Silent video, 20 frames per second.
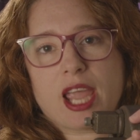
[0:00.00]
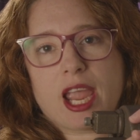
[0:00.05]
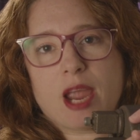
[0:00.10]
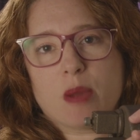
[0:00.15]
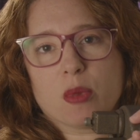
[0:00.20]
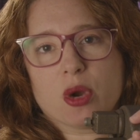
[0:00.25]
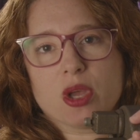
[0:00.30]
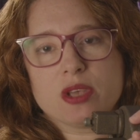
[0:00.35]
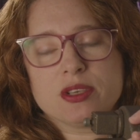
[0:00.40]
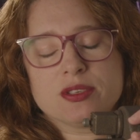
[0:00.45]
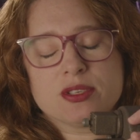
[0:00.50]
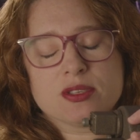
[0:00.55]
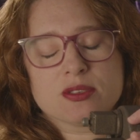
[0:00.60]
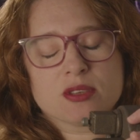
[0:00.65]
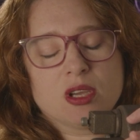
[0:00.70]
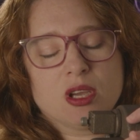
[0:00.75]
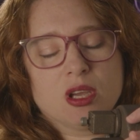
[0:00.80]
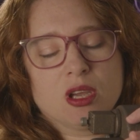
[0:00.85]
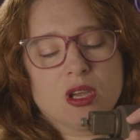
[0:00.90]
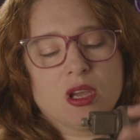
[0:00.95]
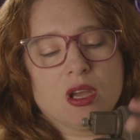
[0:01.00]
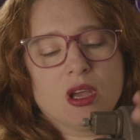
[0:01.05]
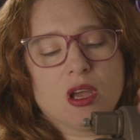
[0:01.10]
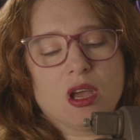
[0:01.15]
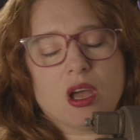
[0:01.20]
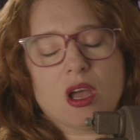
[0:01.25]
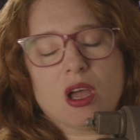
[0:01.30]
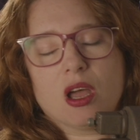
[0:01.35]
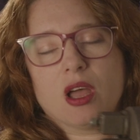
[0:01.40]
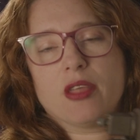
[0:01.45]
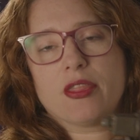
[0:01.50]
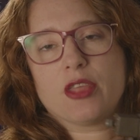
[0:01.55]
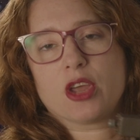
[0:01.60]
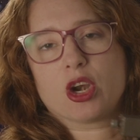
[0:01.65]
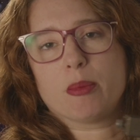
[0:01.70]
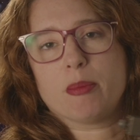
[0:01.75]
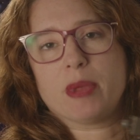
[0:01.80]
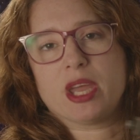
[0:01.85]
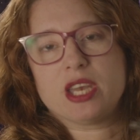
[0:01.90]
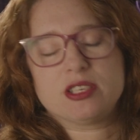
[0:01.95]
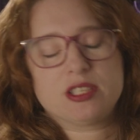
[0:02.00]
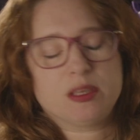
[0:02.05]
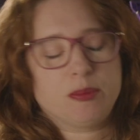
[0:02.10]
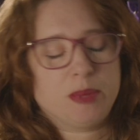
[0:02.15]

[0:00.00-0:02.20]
cameras that are meant to